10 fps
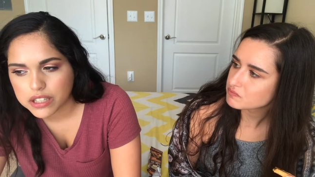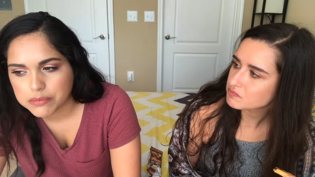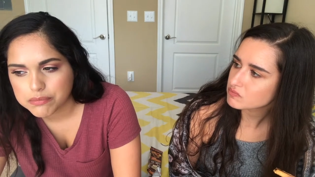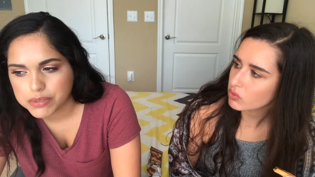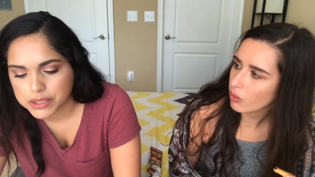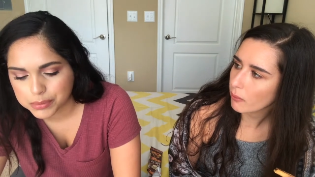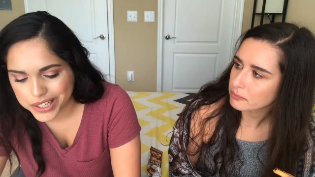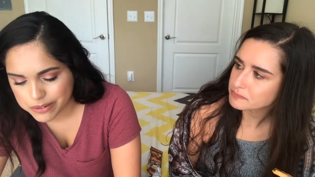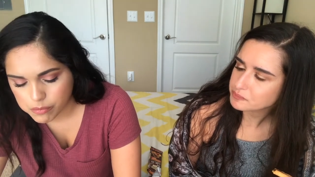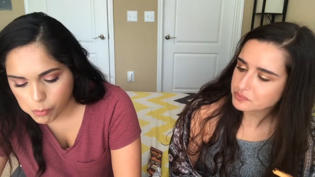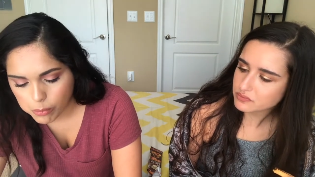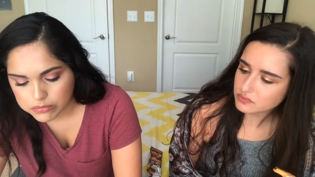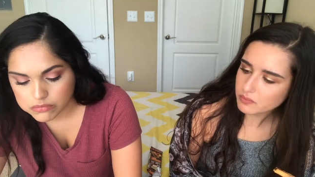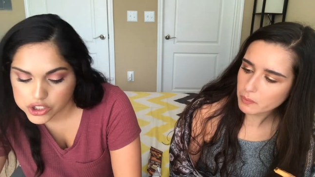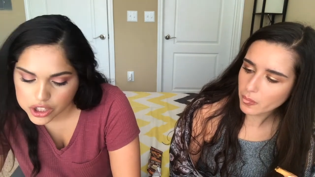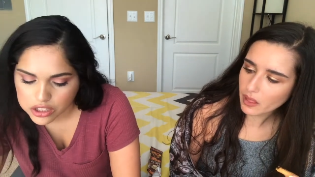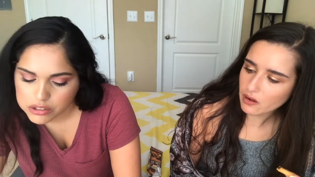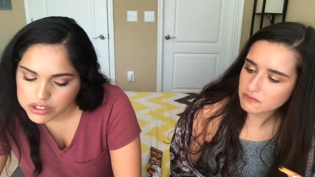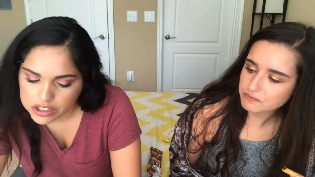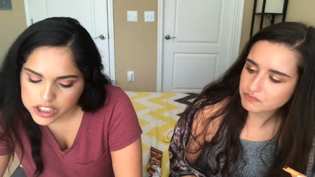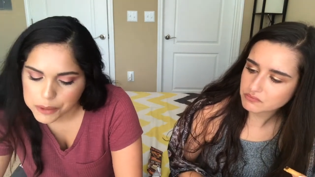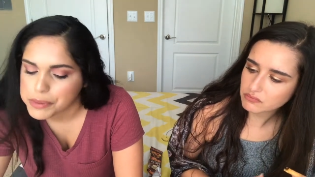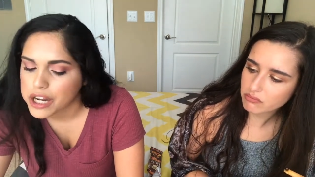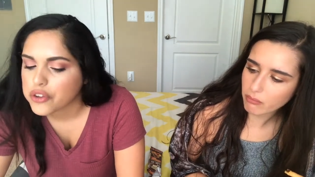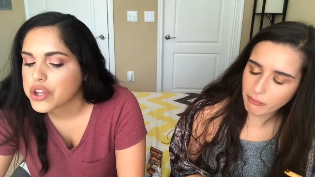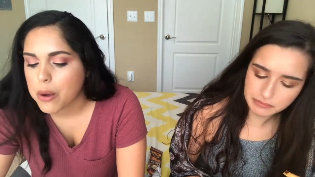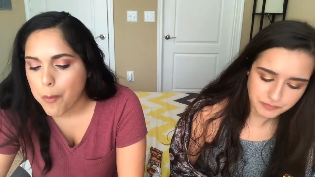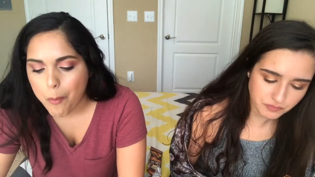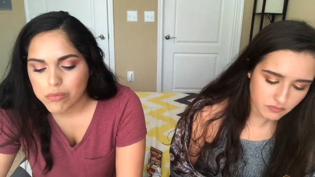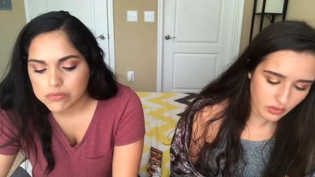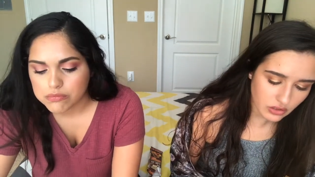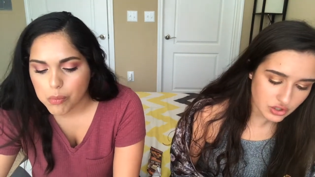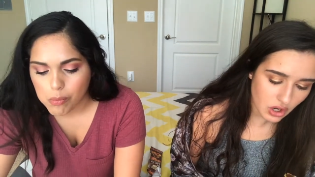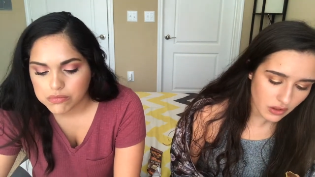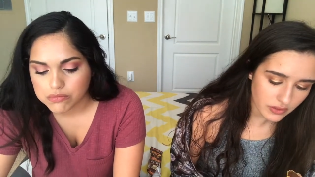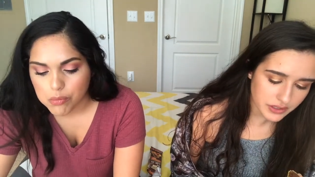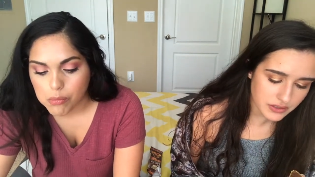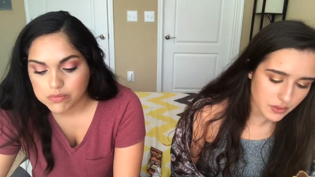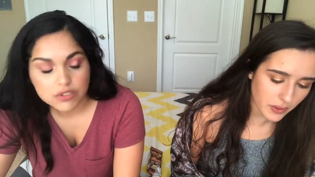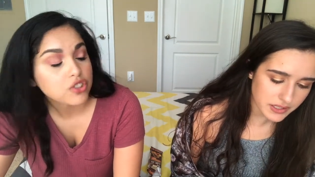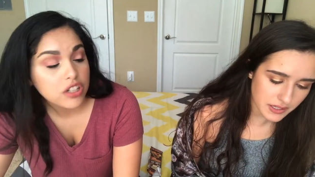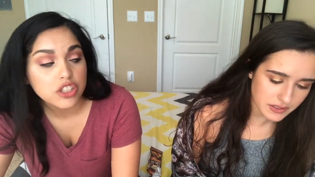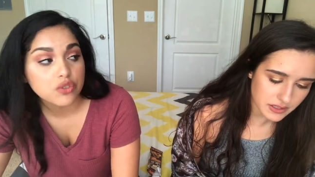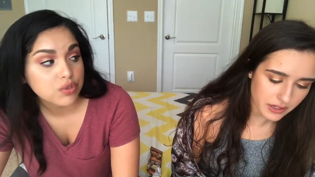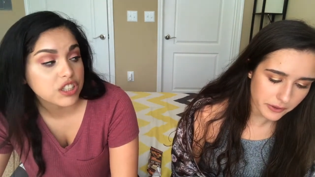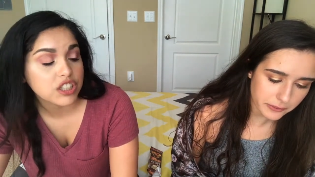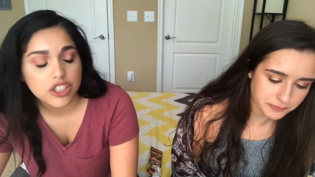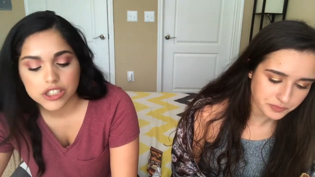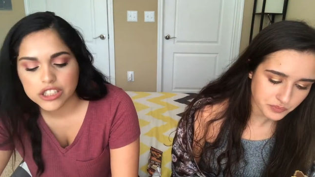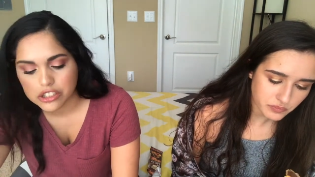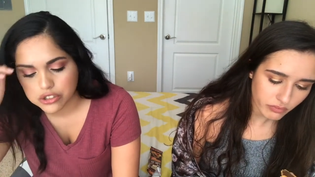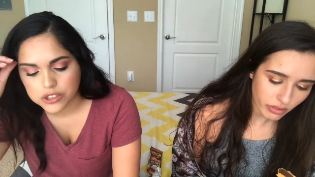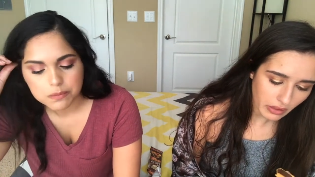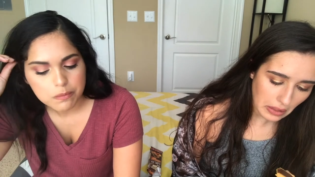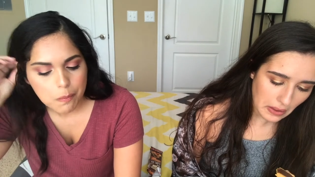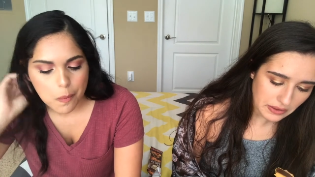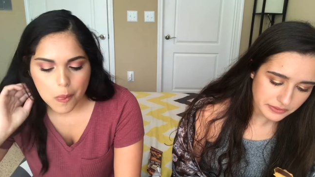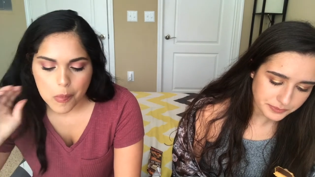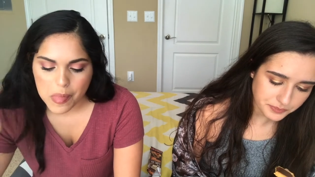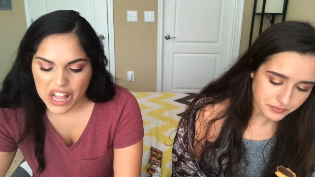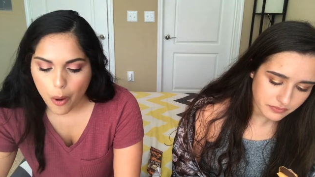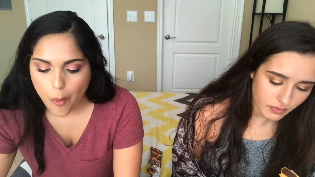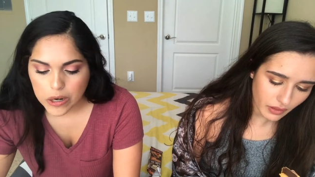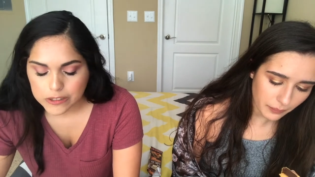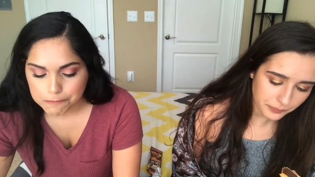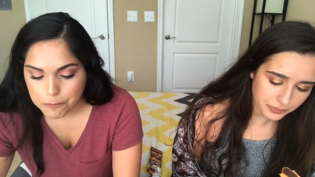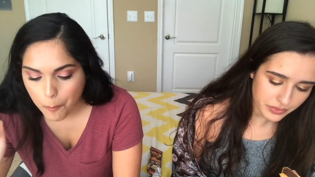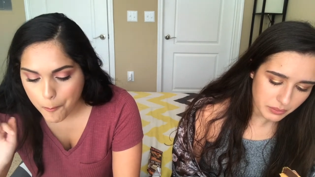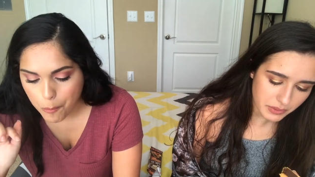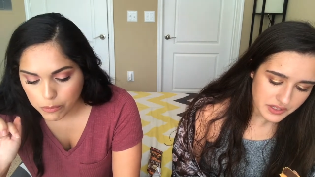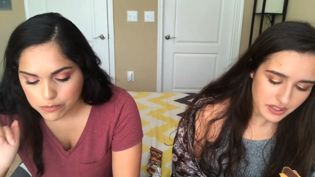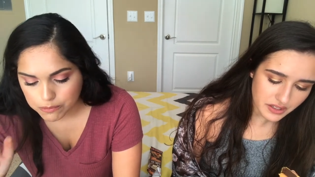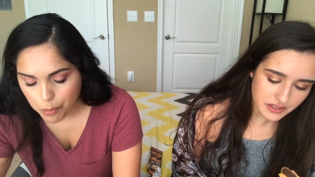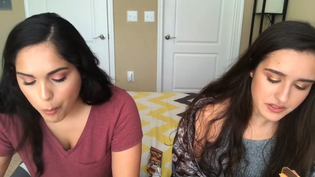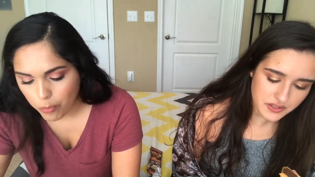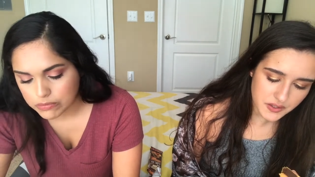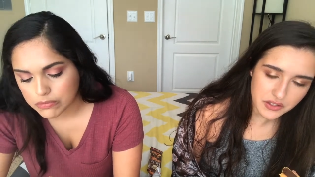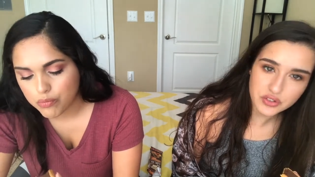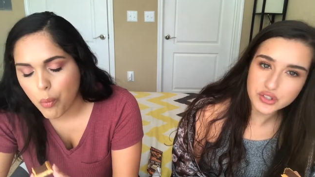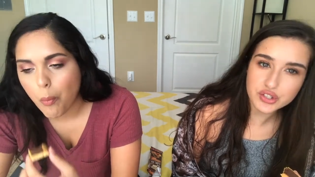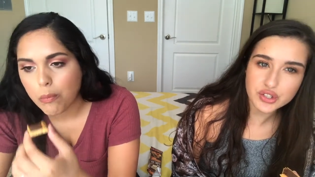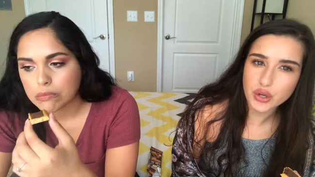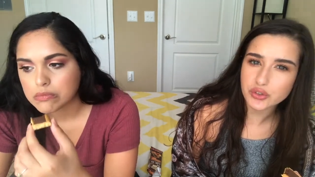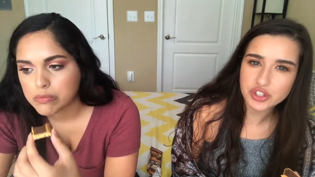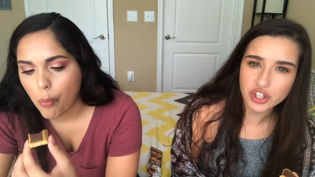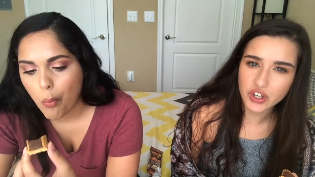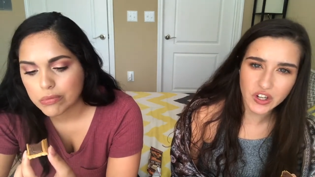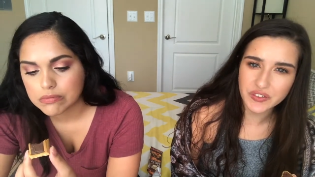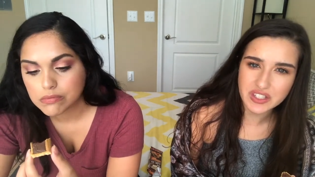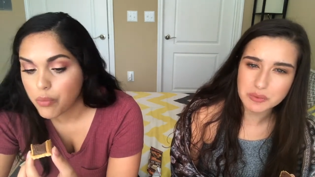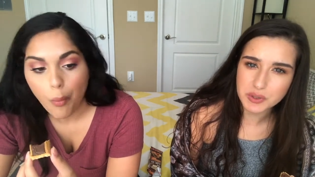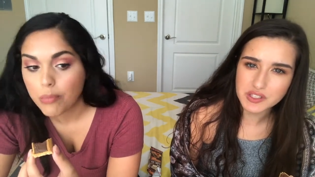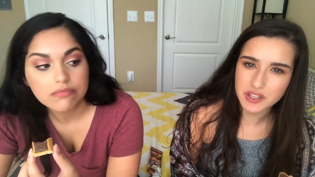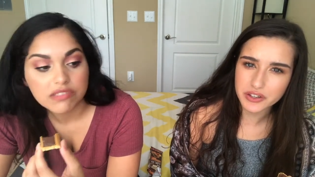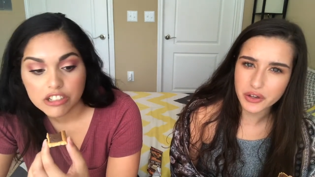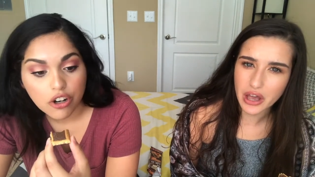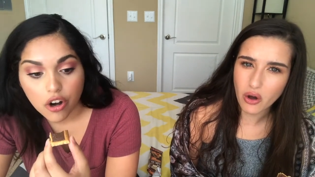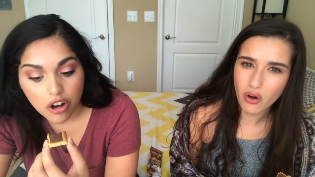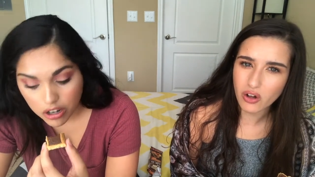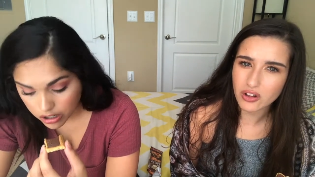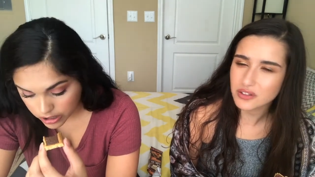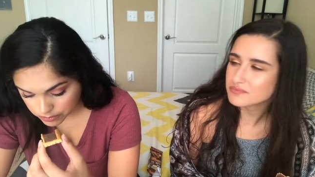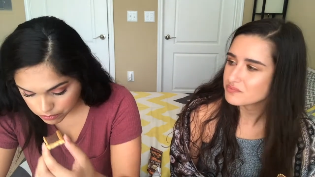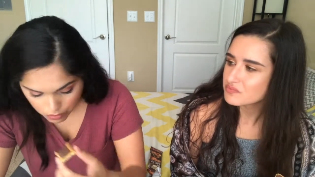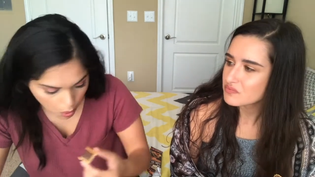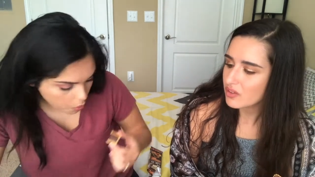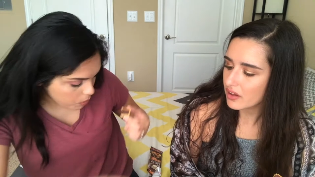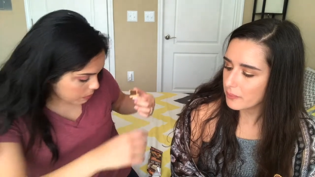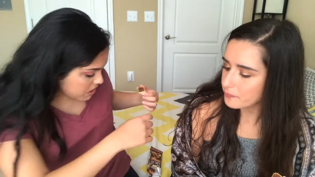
Speaker 1: like piece of bread. The
Speaker 2: chocolate really does help it out though. The chocolate is quite. The chocolate's tasty. really good actually. Um, the biscuit is like there's no sugar in this biscuit at, at all. all. Oh, how